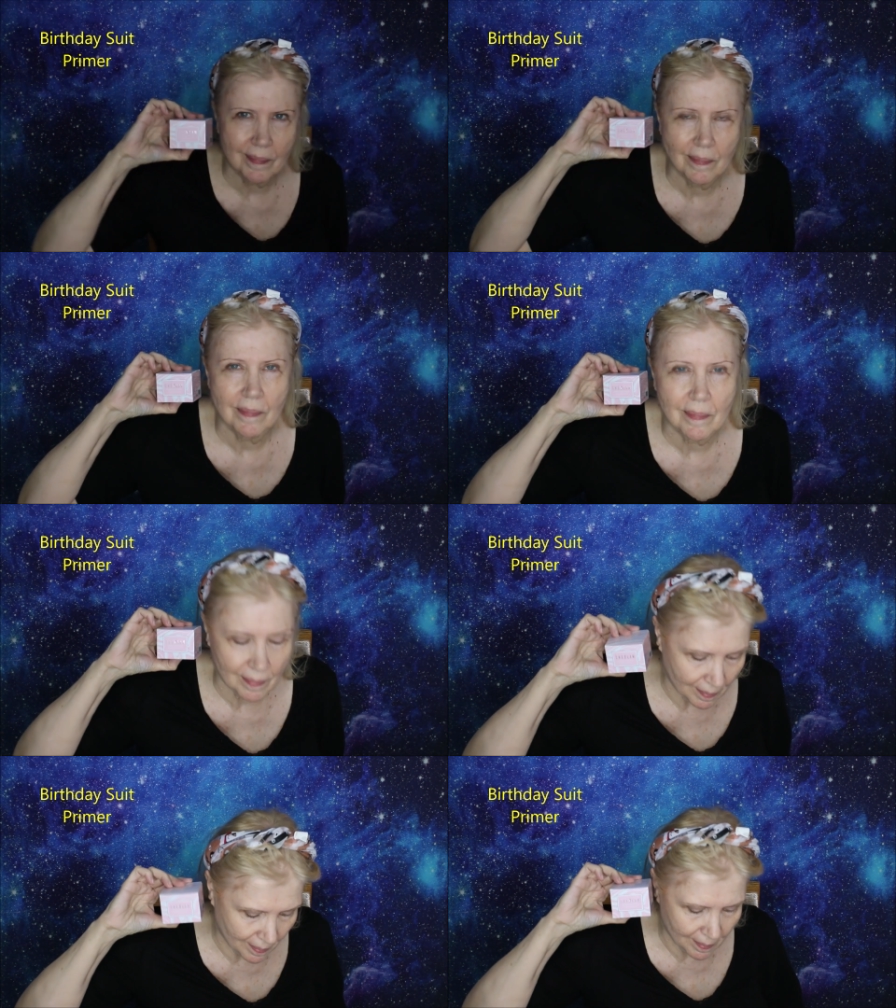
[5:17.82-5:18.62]
Suit
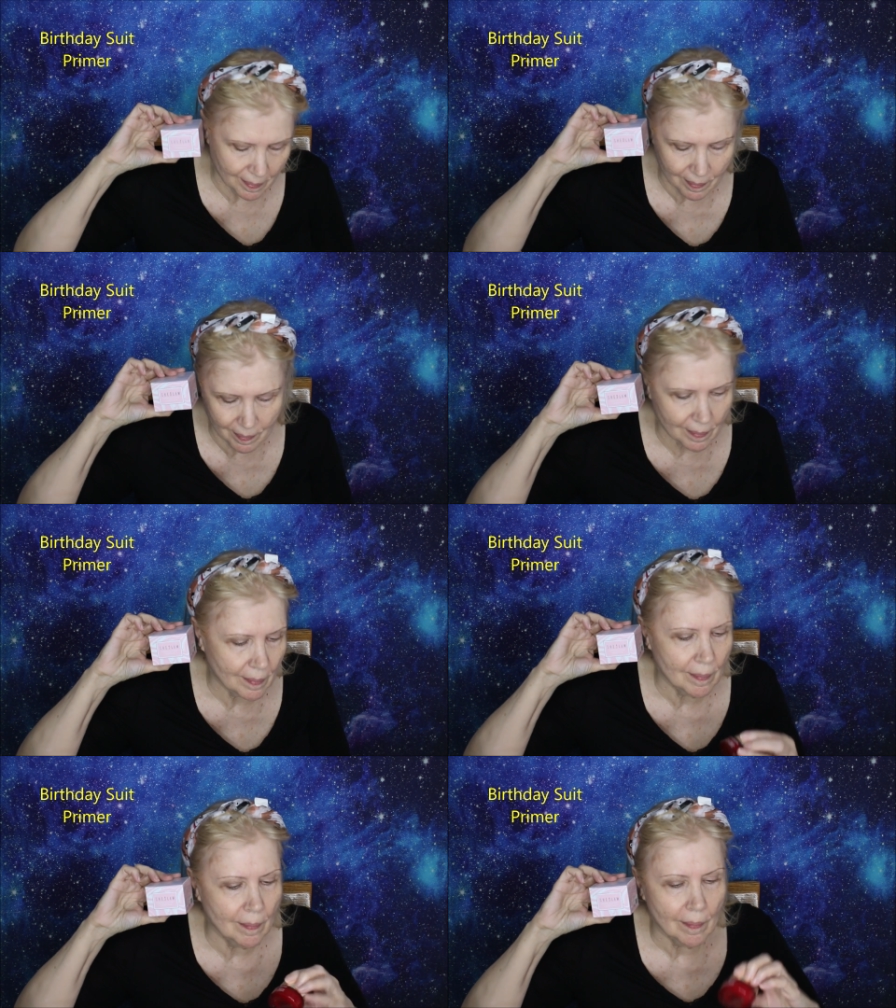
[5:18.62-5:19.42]
Face
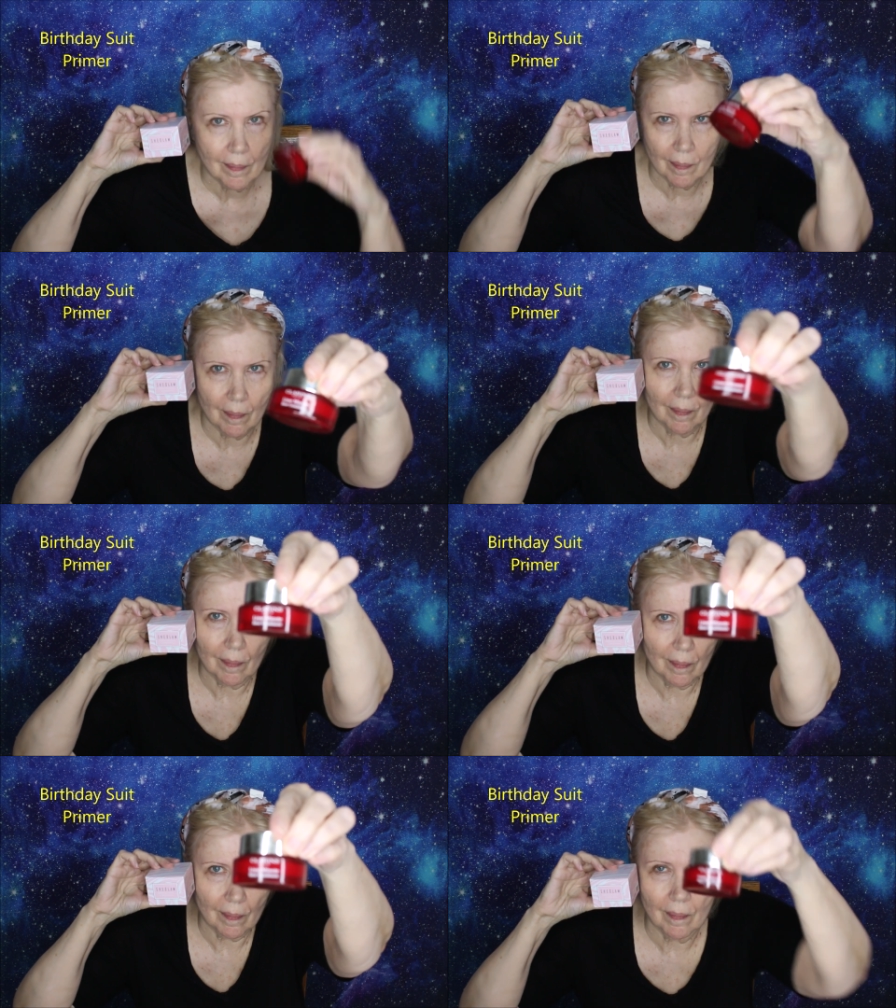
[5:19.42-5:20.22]
Primer. I thought it
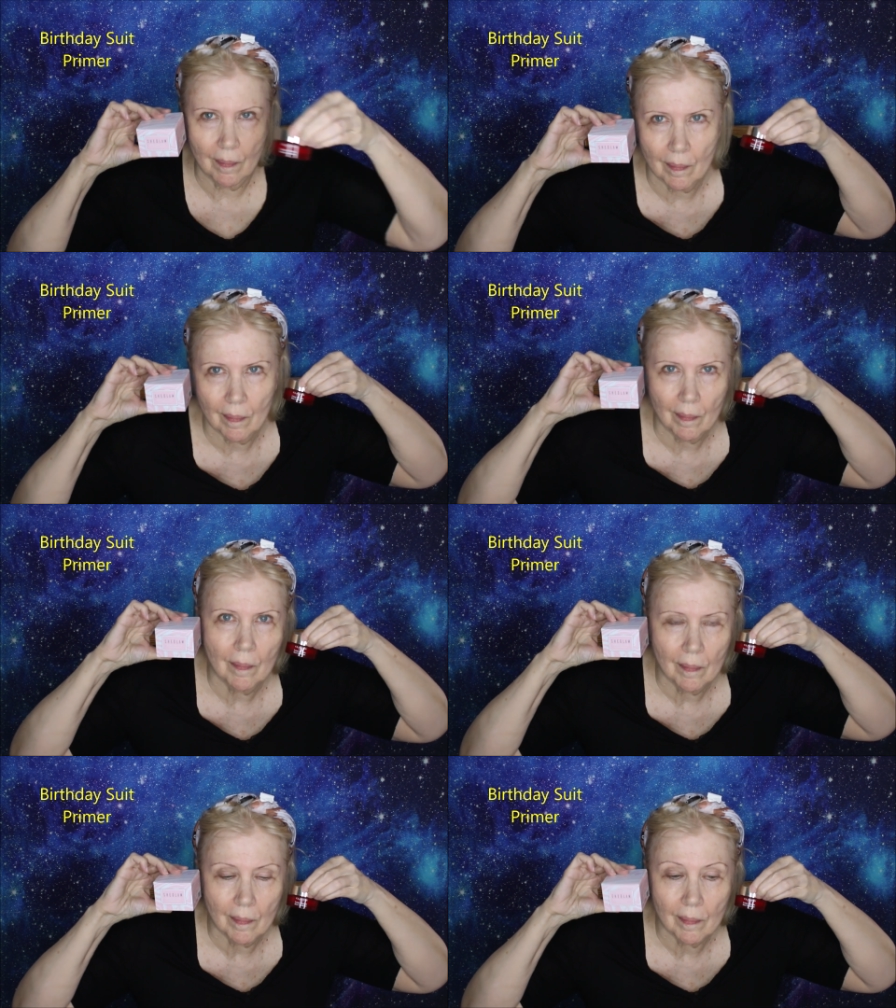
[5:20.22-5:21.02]
was a lot like the
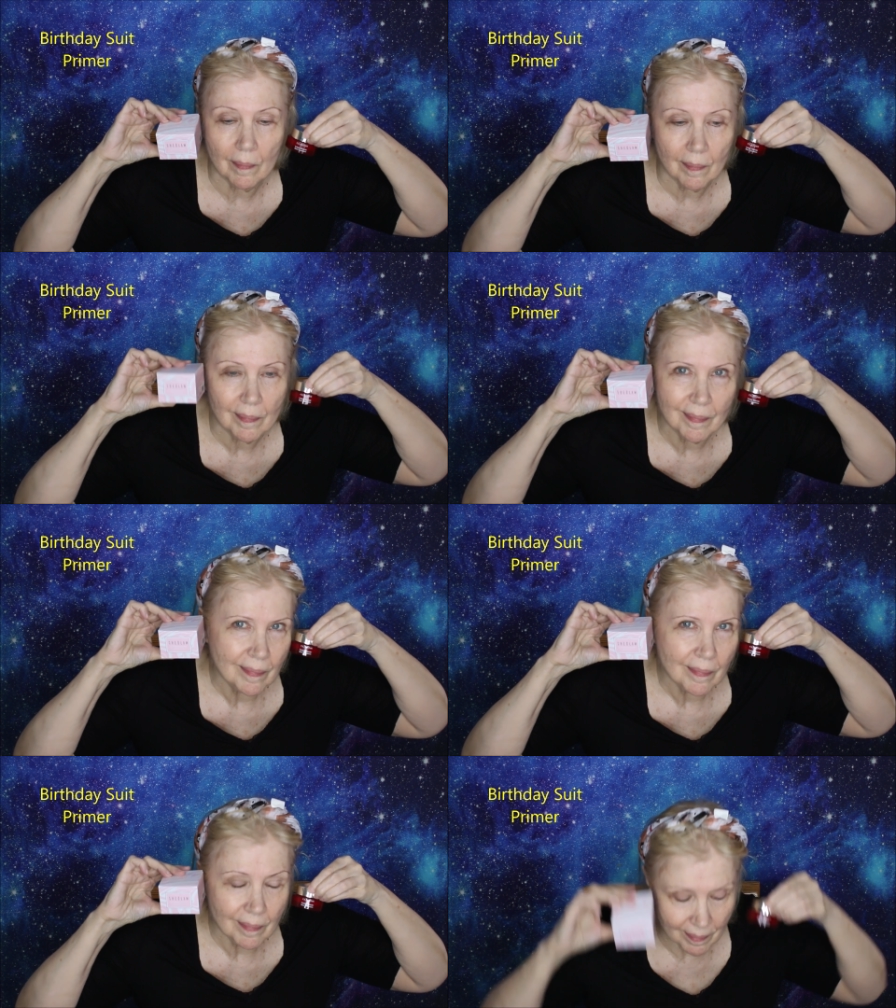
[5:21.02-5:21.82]
Clarins
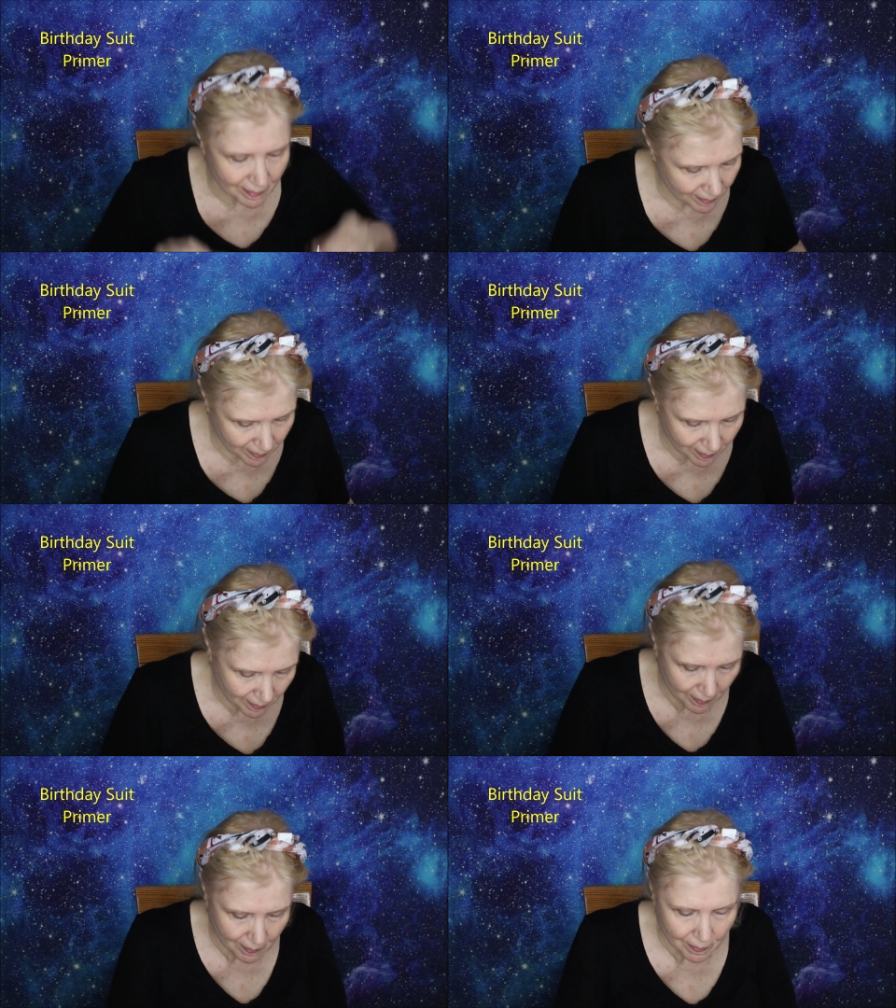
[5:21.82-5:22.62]

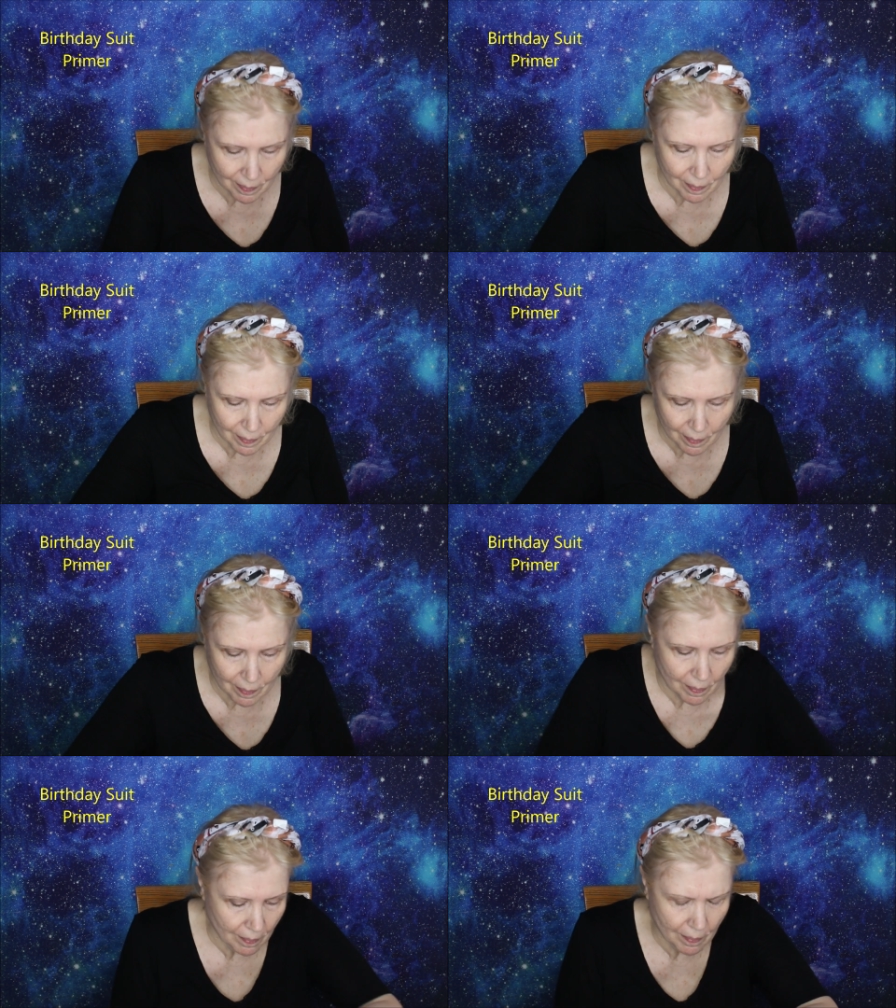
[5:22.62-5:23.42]
Smooth Touch
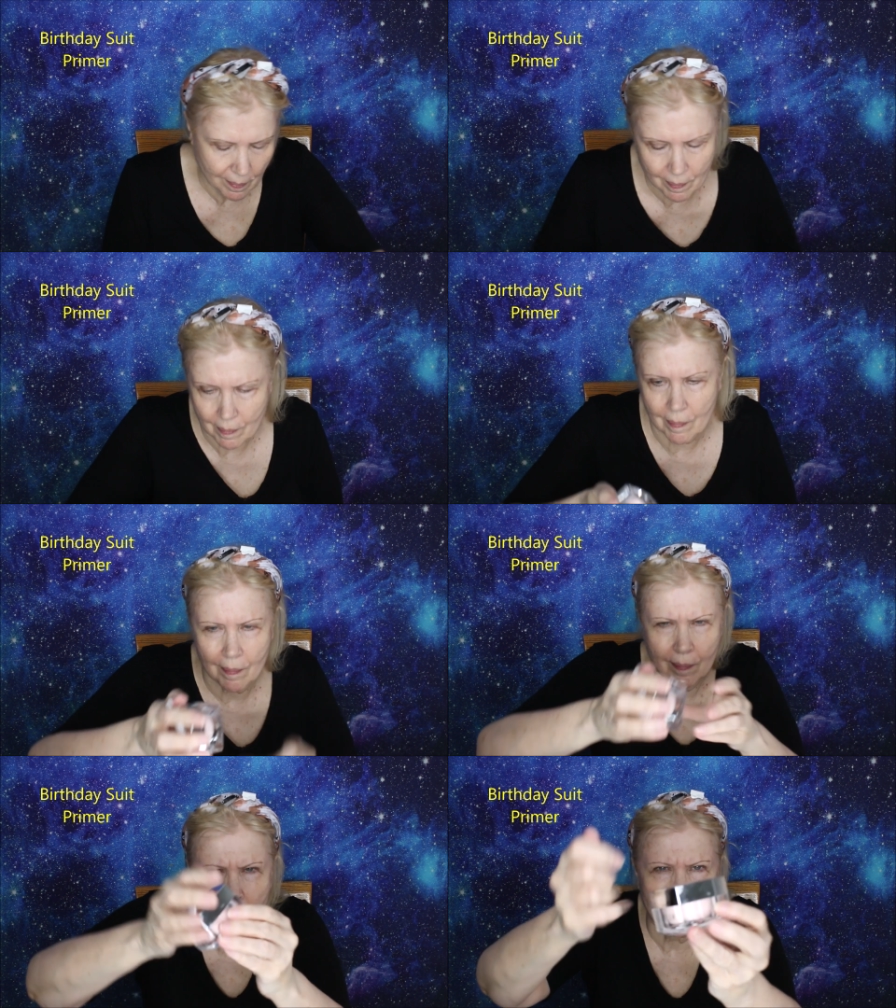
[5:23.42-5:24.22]

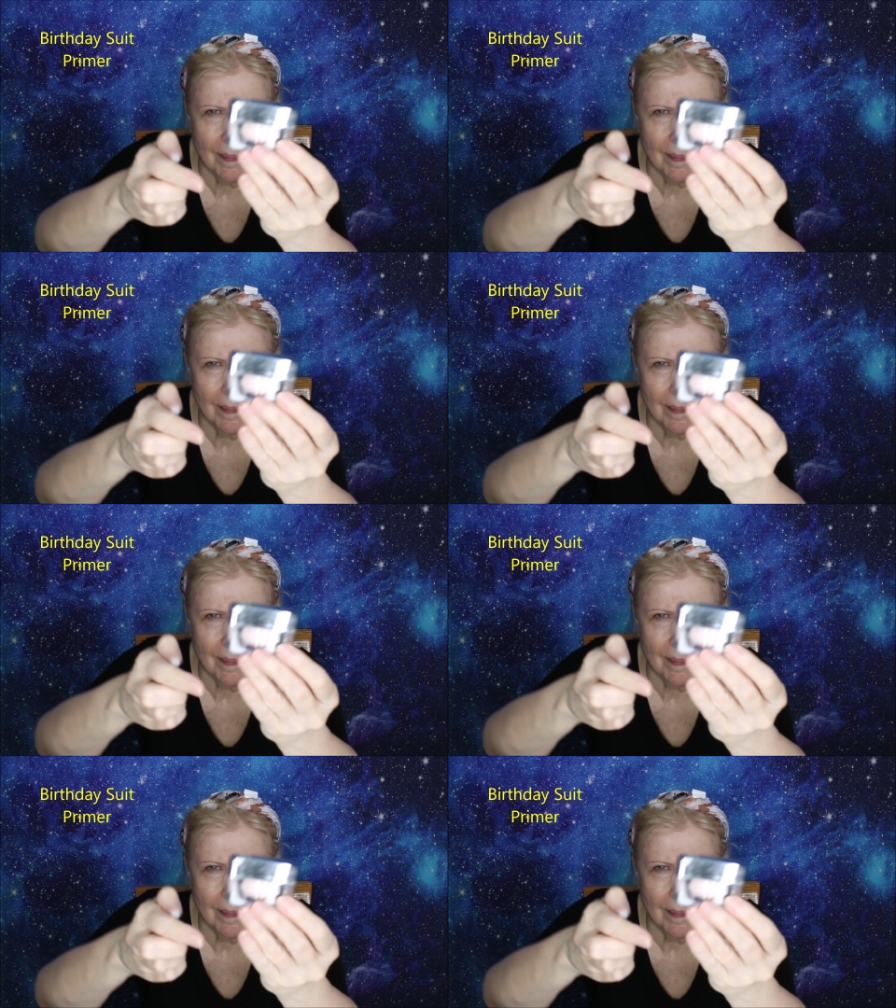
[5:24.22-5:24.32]
Face